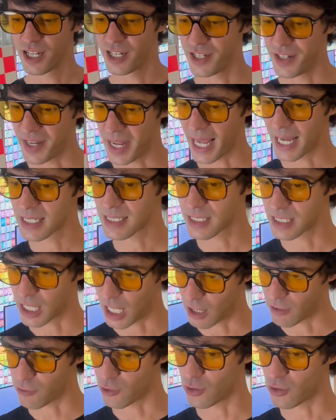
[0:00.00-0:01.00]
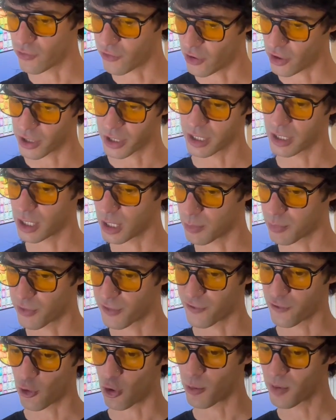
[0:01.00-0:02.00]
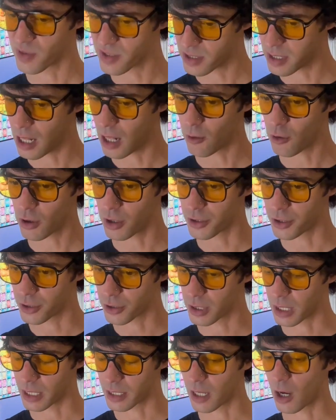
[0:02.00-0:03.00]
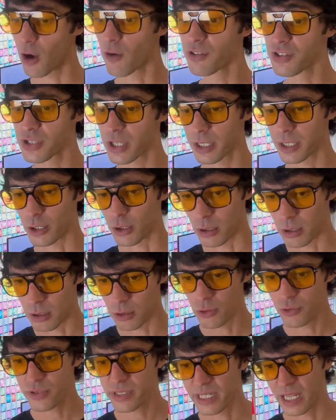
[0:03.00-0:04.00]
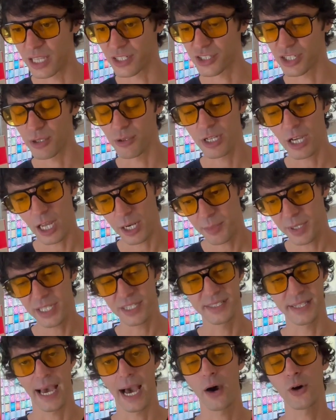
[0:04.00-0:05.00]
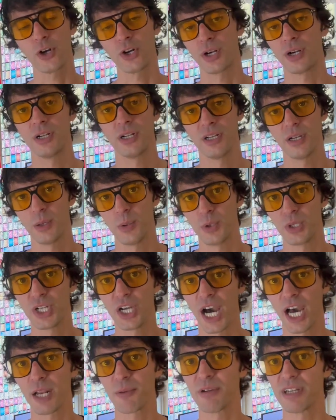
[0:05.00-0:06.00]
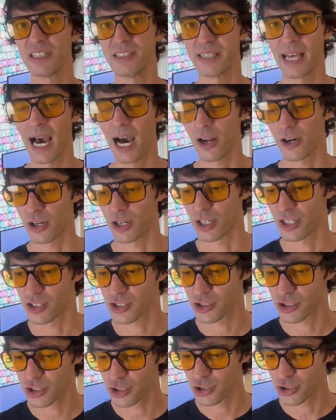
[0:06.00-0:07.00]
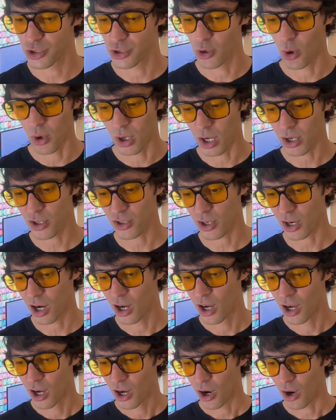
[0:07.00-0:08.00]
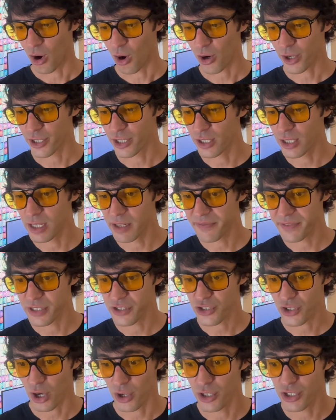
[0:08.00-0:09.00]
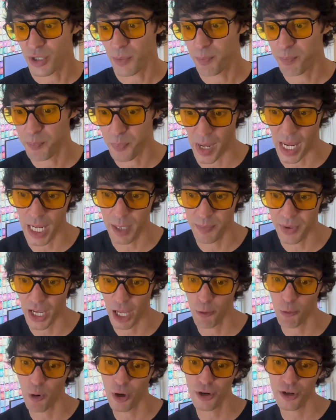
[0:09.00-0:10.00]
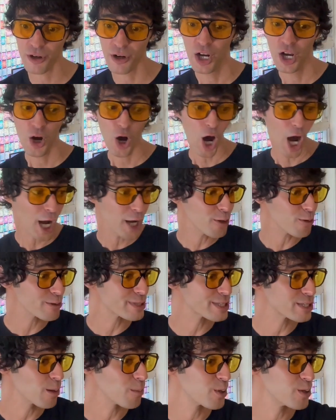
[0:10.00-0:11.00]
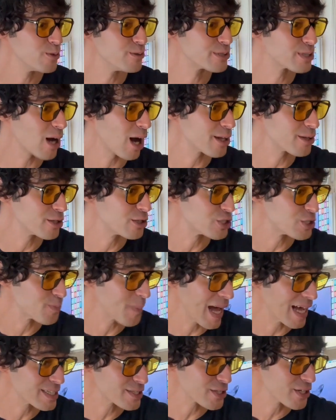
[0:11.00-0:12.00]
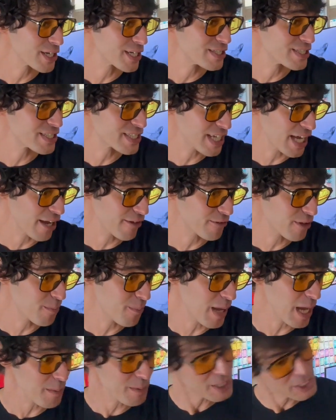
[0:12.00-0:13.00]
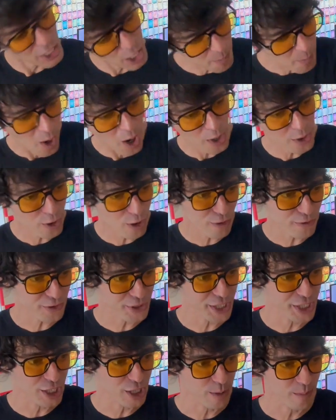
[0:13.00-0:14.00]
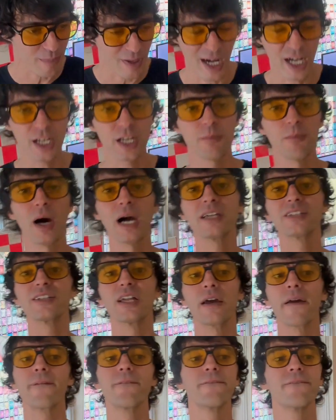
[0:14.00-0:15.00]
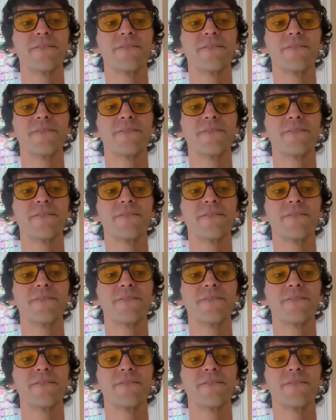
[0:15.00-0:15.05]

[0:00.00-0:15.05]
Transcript: next level fucking like performance level and you're and all of a sudden you lose that shit it would kind of be a downer it would kind of be a downer you no longer go oh can you lift this car there's a baby i wonder i know someone who's got this schmaster and can save the baby come on over here mike and mike's like